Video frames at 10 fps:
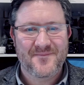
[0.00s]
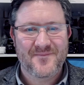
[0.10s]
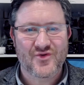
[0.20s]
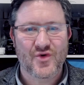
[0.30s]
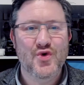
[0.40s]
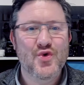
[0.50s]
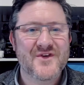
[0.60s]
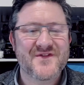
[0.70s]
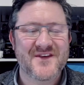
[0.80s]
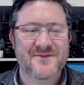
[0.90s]
So who
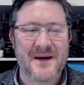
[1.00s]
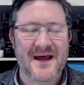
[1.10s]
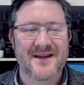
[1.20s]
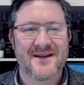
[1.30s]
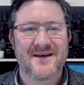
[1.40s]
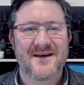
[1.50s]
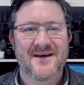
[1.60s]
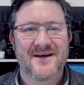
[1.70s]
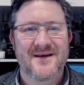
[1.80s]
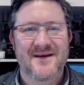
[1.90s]
is this man?
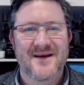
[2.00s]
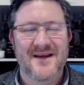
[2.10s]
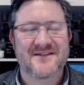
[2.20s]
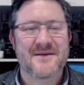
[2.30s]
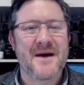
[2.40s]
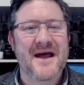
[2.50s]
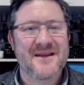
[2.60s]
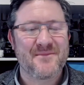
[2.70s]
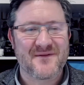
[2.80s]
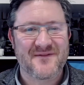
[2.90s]
He's the man
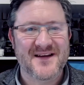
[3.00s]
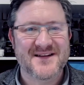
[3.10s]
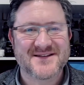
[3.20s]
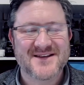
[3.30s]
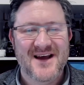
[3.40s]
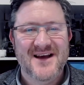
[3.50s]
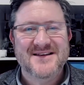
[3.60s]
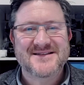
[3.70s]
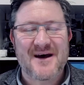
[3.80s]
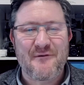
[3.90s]
that provides
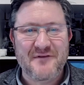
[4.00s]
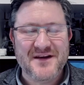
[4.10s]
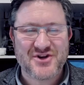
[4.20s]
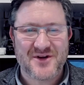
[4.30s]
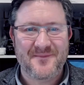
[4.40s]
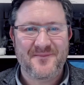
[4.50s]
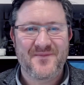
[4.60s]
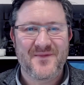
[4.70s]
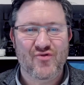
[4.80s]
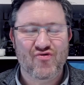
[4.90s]
salvation,
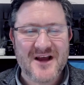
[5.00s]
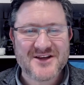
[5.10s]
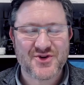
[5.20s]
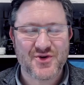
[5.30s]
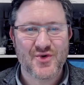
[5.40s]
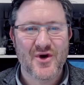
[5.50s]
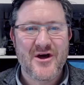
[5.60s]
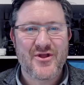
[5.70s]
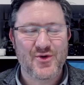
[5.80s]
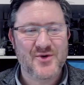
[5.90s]
rescue
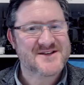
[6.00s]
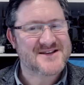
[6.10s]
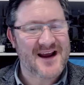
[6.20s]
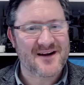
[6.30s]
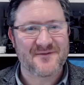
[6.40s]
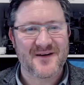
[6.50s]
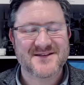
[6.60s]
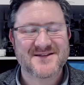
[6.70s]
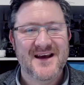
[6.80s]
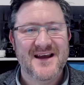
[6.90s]
through his
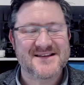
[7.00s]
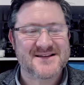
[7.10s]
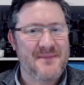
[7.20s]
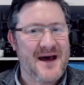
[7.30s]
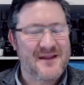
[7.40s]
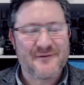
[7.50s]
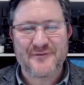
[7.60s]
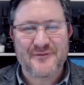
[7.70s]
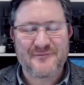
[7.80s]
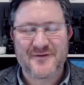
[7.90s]
sacrifice. He's the man that
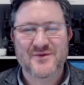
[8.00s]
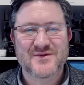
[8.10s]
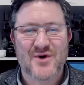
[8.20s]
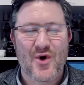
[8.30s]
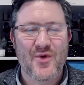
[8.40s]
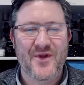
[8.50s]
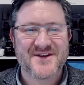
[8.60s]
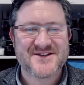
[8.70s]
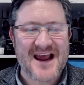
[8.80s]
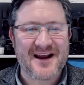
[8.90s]
fulfills all the
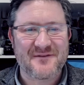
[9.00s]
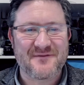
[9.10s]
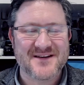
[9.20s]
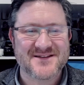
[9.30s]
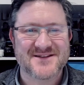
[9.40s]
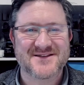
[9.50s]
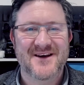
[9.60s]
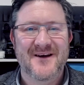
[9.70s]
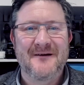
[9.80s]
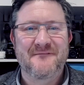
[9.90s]
sacrifices
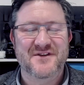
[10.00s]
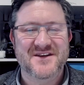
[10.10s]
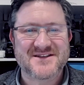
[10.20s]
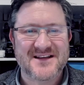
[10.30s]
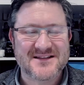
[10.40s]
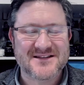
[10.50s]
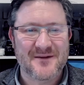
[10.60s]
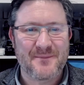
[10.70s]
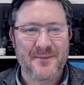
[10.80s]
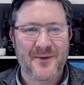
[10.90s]
for the sins of
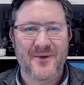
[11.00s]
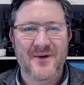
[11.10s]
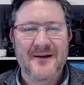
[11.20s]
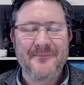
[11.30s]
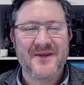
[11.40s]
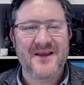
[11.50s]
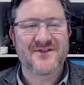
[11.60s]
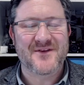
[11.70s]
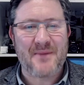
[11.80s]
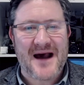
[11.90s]
the people.
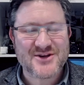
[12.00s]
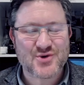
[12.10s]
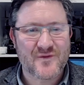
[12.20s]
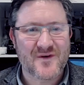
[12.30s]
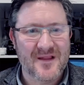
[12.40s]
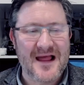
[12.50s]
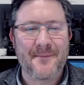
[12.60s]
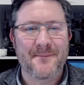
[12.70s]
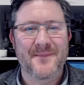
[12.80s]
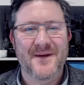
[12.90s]
He's the Passover
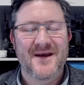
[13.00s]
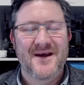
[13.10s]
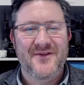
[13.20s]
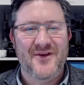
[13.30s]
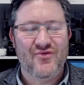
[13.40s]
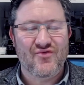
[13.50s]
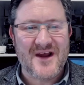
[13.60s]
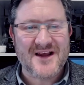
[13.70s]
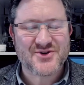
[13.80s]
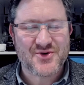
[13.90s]
lamb that
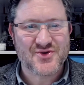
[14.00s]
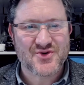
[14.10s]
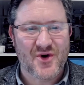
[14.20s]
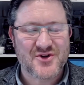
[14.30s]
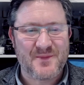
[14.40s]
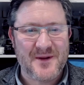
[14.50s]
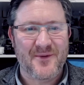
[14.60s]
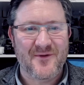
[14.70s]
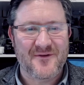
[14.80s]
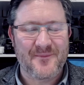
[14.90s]
rescues God's
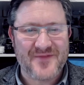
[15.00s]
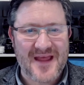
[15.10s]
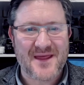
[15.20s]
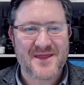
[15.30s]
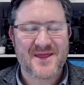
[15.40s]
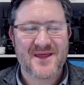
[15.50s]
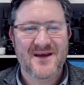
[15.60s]
people from death